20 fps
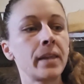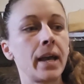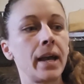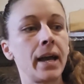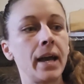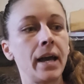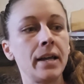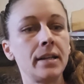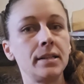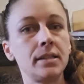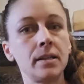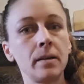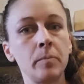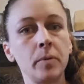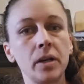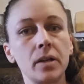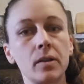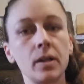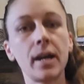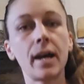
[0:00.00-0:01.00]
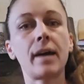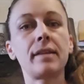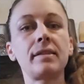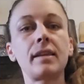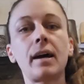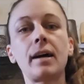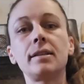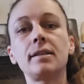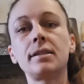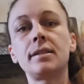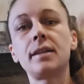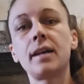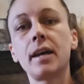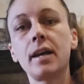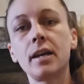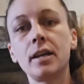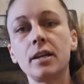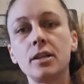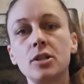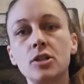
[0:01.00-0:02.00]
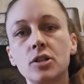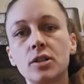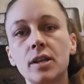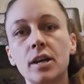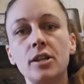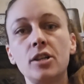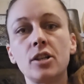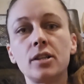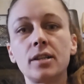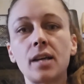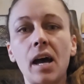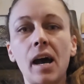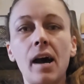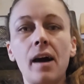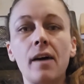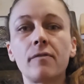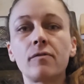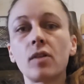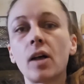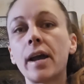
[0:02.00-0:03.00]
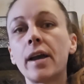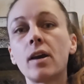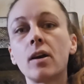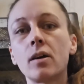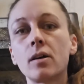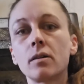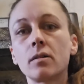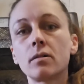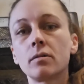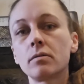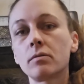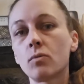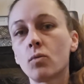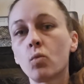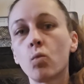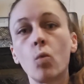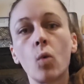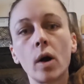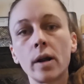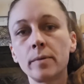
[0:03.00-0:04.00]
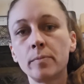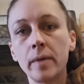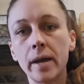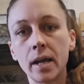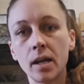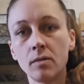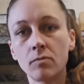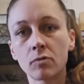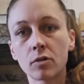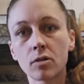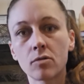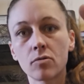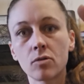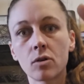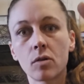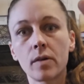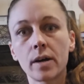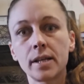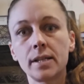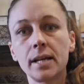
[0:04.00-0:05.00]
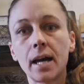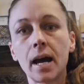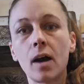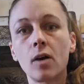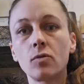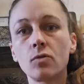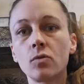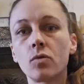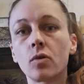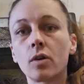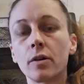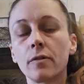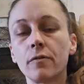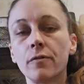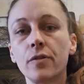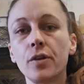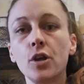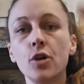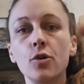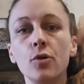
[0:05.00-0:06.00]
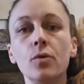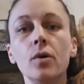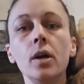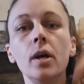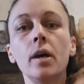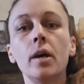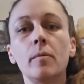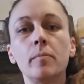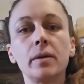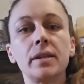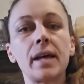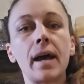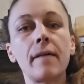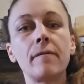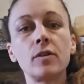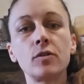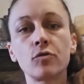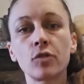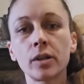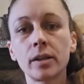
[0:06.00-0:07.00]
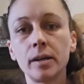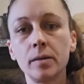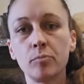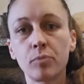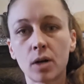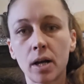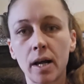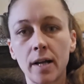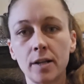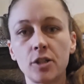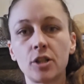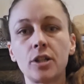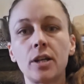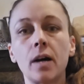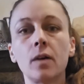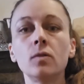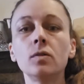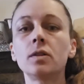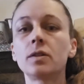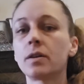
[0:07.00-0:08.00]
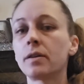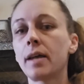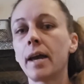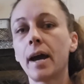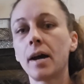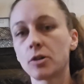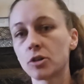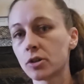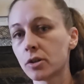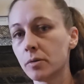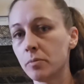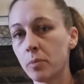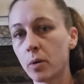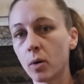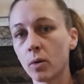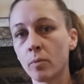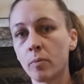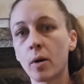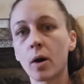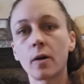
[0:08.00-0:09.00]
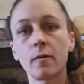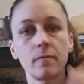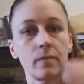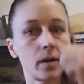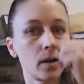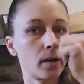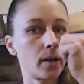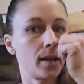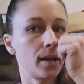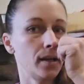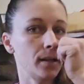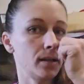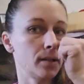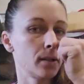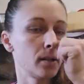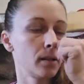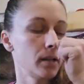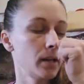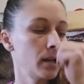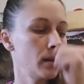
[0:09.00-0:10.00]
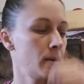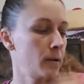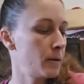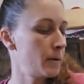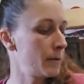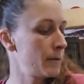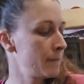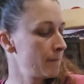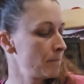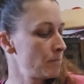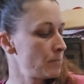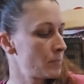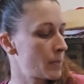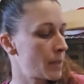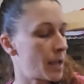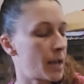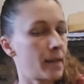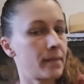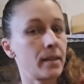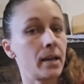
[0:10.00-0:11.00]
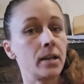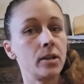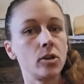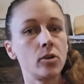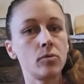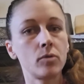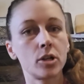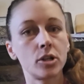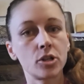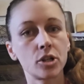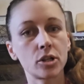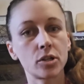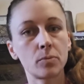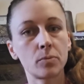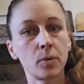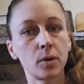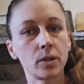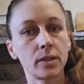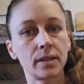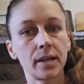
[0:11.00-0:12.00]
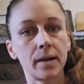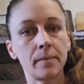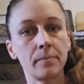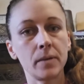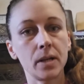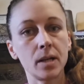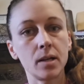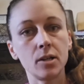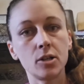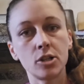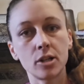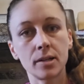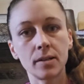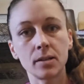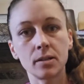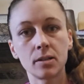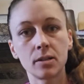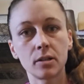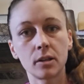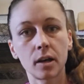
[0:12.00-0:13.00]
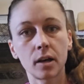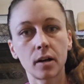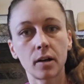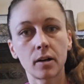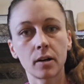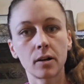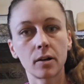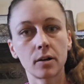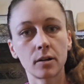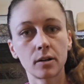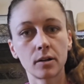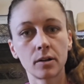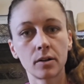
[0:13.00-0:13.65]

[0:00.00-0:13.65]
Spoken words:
And typically at that stage, they just have like one main root going down or a few, but they haven't really branched out, so they actually pull apart very easily. And then you would just put them each into their